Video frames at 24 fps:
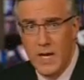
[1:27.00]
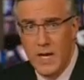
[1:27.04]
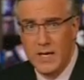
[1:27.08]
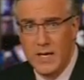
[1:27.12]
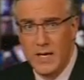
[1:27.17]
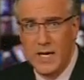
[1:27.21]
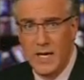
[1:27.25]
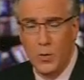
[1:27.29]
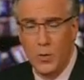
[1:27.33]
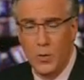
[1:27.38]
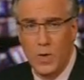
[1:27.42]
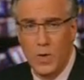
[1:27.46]
the
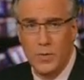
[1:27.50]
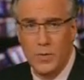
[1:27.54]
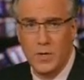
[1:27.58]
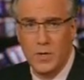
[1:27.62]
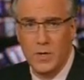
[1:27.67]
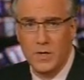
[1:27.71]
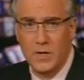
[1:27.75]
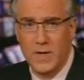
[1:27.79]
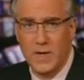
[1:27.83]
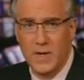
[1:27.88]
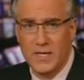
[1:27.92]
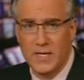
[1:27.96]
men and
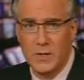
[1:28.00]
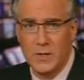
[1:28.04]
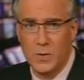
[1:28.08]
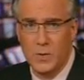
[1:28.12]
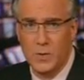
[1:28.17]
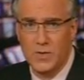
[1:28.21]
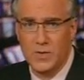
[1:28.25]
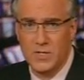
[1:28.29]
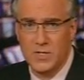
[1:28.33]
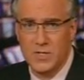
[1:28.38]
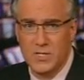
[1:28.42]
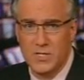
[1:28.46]
women
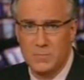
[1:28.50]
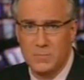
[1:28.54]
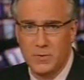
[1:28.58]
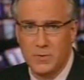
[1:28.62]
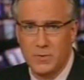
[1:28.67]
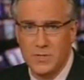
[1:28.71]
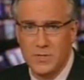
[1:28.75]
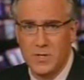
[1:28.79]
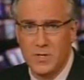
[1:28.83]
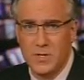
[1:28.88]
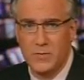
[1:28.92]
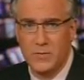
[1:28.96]
elected with the
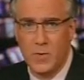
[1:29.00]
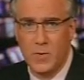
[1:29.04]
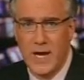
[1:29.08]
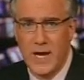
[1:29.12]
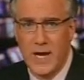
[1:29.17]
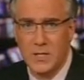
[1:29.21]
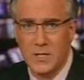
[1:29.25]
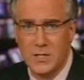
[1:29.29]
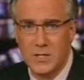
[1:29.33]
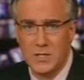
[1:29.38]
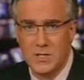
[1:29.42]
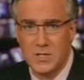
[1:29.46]
simplest of
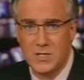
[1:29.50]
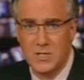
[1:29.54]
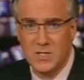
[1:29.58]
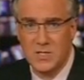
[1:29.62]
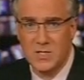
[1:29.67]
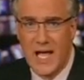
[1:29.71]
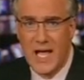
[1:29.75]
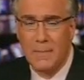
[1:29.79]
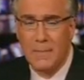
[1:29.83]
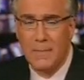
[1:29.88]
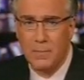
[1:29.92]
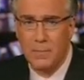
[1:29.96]
directions,
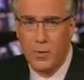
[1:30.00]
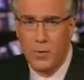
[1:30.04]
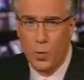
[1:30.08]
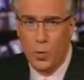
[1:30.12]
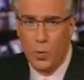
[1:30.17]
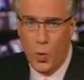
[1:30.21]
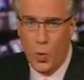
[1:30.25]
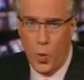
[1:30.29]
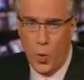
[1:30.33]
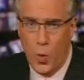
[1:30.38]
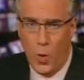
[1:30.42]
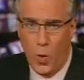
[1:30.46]
stop the
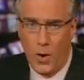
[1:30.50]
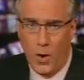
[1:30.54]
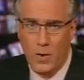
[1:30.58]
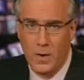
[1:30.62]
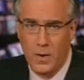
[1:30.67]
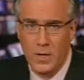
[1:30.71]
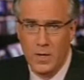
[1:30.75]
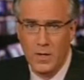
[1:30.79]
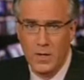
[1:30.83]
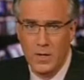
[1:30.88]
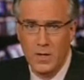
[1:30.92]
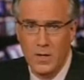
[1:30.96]

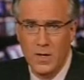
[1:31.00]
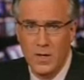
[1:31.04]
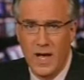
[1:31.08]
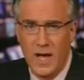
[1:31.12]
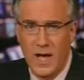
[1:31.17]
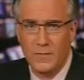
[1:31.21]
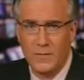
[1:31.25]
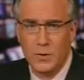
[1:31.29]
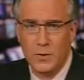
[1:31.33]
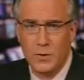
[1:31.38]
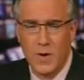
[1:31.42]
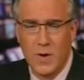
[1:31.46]
war,
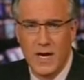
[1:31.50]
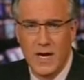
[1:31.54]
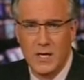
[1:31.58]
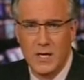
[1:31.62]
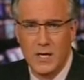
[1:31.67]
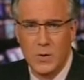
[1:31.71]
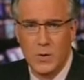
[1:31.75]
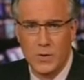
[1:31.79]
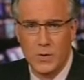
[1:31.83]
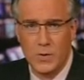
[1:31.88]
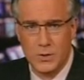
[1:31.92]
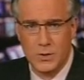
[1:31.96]
have
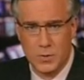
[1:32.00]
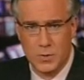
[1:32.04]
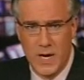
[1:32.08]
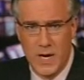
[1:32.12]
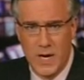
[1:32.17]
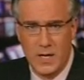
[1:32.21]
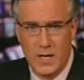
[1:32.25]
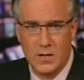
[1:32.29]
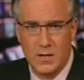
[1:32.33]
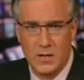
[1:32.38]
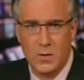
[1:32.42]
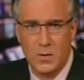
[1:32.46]
traded your
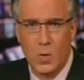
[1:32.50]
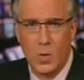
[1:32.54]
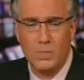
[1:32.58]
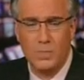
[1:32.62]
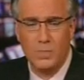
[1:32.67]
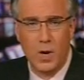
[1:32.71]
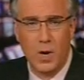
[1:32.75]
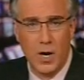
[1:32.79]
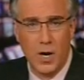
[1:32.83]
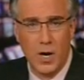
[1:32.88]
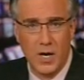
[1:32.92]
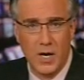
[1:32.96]
strength,
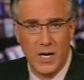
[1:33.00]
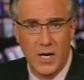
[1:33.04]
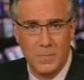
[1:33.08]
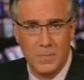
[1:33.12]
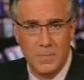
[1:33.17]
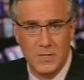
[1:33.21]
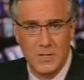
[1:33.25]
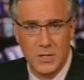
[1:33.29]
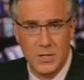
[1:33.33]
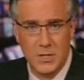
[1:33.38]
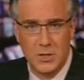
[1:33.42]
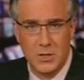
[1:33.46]
your
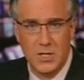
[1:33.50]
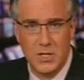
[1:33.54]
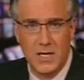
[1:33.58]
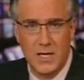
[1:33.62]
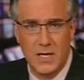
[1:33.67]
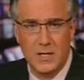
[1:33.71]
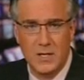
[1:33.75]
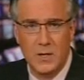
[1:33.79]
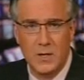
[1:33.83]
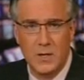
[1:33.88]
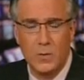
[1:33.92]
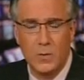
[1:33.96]
bargaining position,
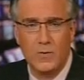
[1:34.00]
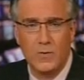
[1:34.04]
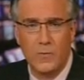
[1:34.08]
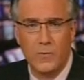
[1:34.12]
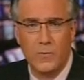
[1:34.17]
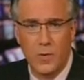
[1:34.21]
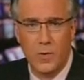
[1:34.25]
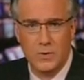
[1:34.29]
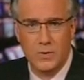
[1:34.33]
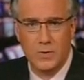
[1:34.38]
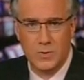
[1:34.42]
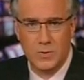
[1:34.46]
and the
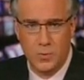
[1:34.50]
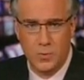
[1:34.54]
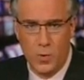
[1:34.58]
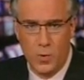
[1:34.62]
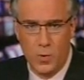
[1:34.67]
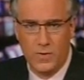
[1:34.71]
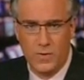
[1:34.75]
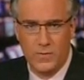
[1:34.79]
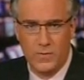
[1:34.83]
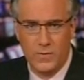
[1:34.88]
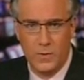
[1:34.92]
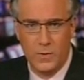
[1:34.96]
uniform
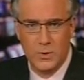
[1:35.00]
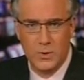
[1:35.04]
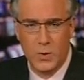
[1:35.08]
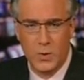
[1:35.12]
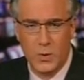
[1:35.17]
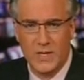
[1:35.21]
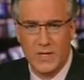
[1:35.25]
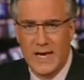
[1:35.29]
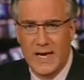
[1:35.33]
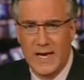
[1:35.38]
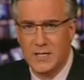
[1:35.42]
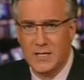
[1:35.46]
support of those
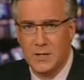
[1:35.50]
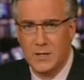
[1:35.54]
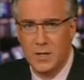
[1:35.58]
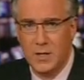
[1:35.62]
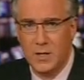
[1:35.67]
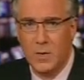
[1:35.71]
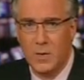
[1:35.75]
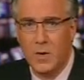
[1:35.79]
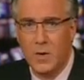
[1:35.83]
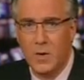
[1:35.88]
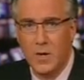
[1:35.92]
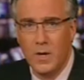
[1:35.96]
who
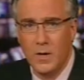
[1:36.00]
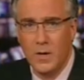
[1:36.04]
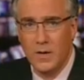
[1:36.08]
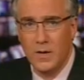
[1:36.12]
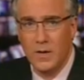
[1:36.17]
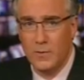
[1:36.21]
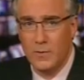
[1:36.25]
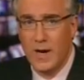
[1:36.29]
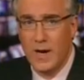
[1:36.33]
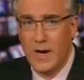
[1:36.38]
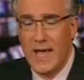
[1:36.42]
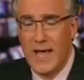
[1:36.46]
elected you
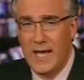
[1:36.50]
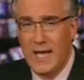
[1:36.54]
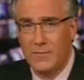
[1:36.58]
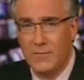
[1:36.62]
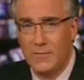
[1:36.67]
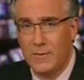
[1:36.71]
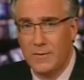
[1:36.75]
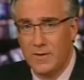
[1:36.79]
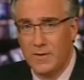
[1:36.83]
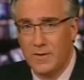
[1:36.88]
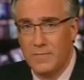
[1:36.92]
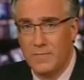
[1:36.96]
for a
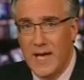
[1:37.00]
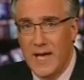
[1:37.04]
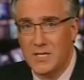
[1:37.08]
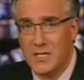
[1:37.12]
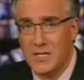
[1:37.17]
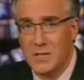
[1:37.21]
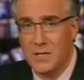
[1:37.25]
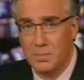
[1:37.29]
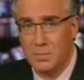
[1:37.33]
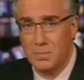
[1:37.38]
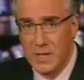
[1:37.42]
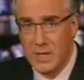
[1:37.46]
handful of
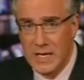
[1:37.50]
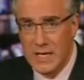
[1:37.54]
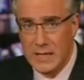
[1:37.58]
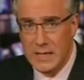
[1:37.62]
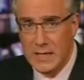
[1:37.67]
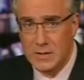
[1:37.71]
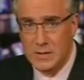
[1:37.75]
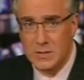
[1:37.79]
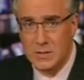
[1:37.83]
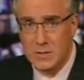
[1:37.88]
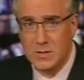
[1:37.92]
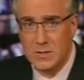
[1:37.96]
magic
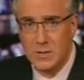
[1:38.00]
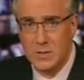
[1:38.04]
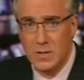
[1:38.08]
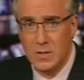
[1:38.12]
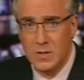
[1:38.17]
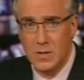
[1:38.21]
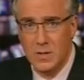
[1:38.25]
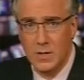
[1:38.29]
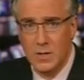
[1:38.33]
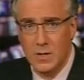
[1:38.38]
beans.